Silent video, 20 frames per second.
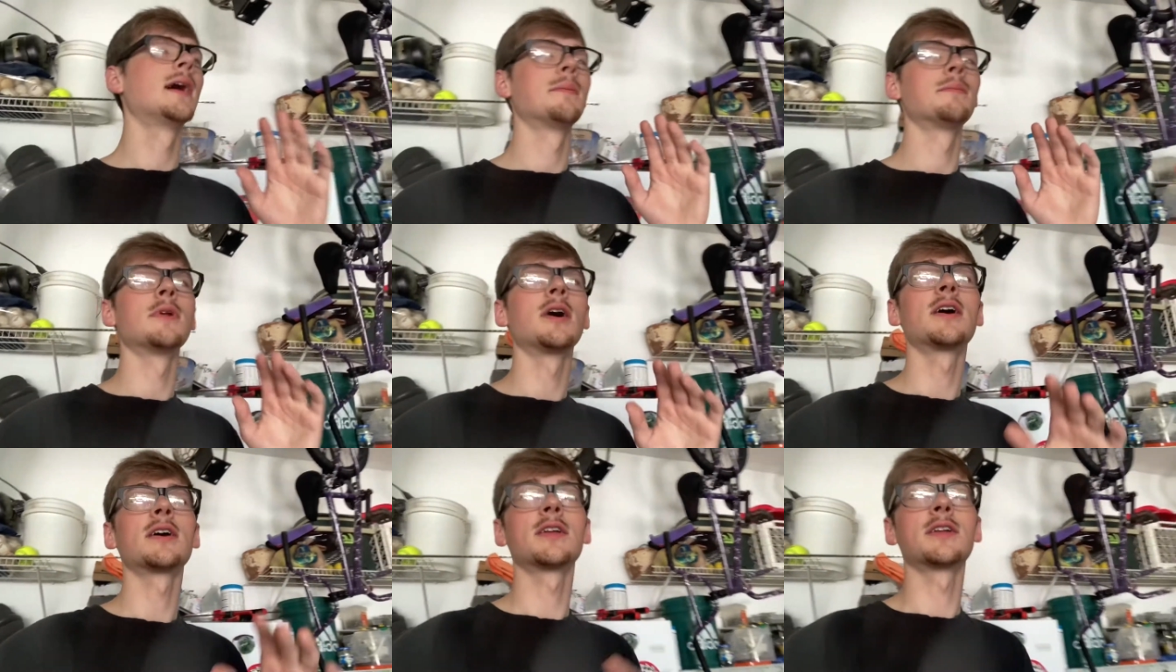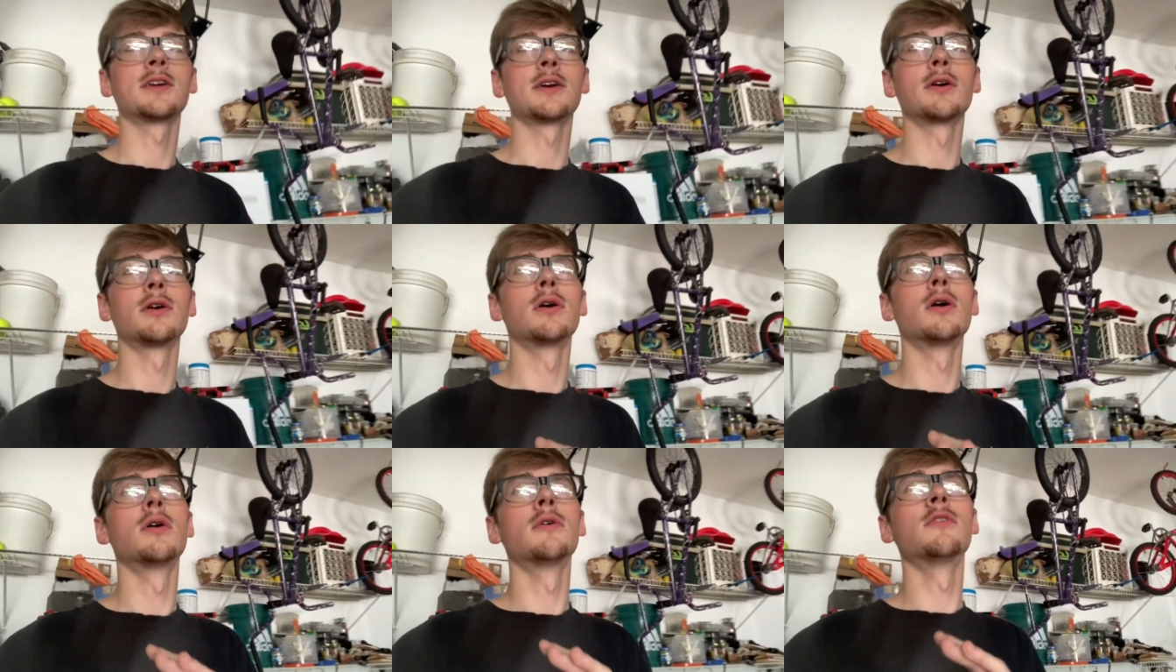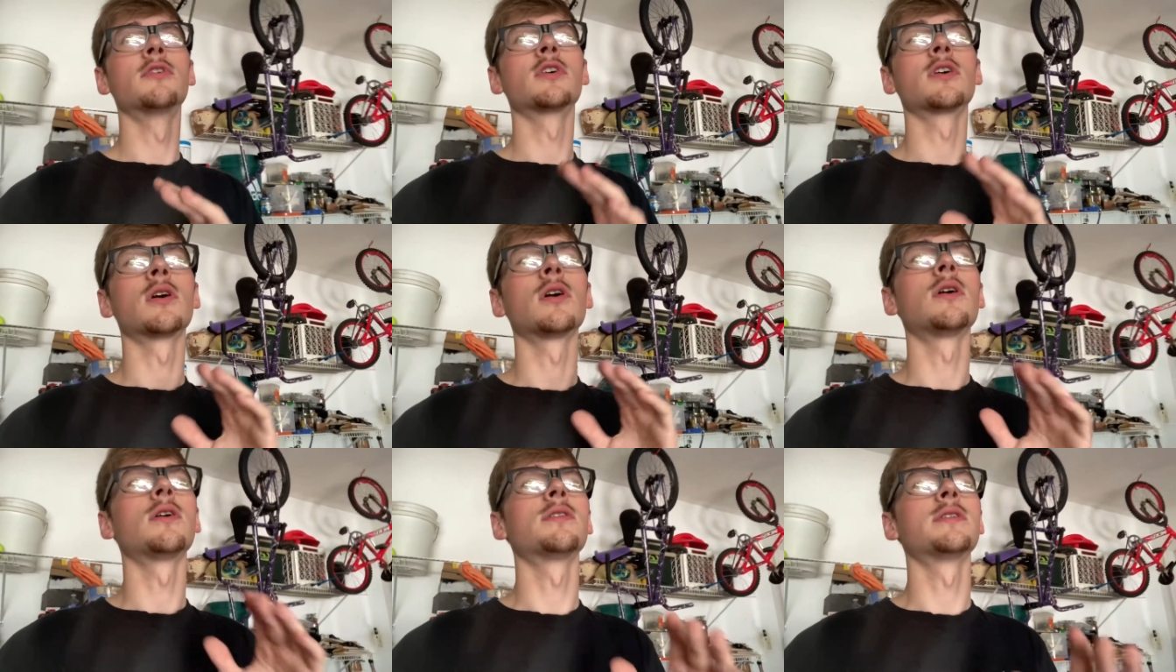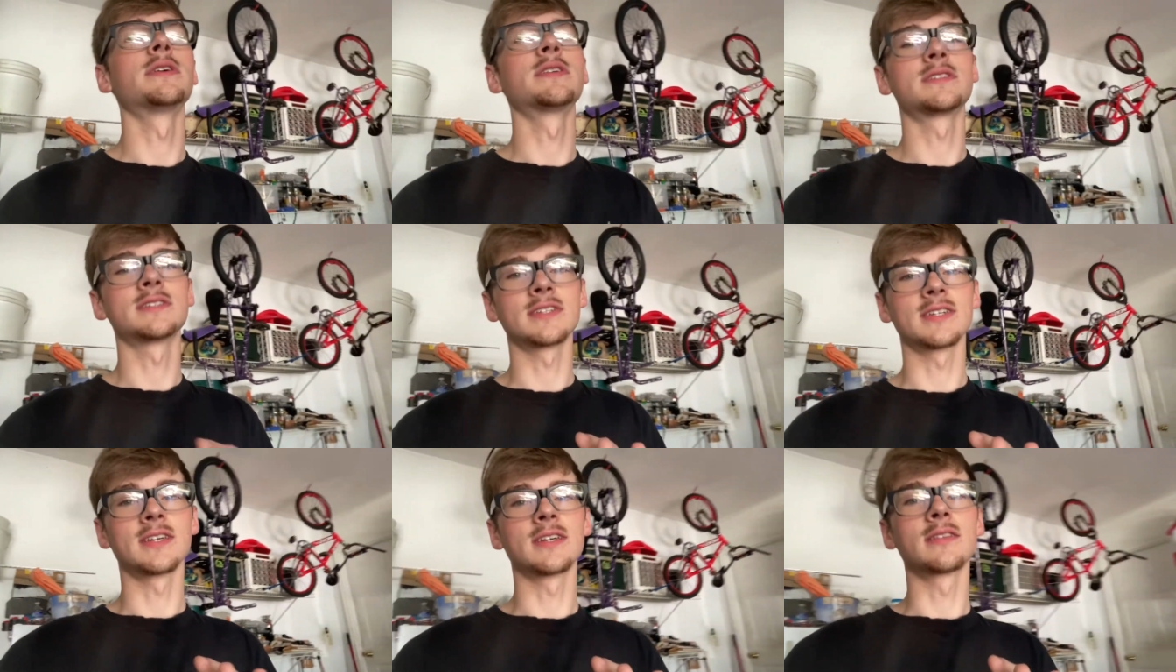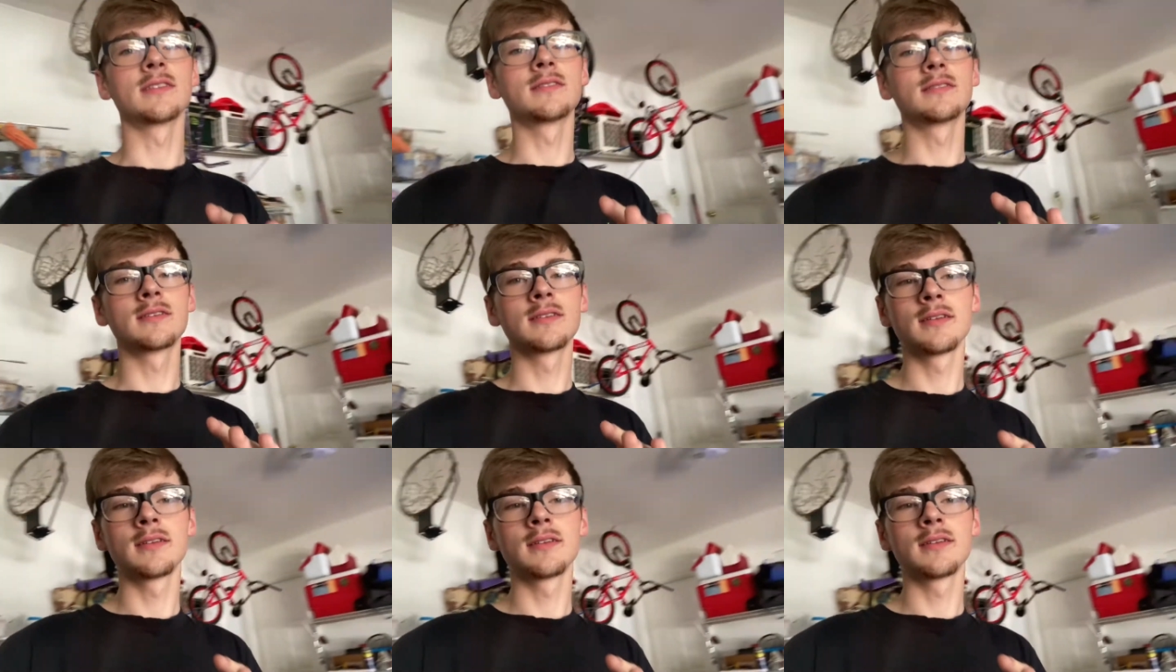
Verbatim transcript: I'm not going to go over all this again.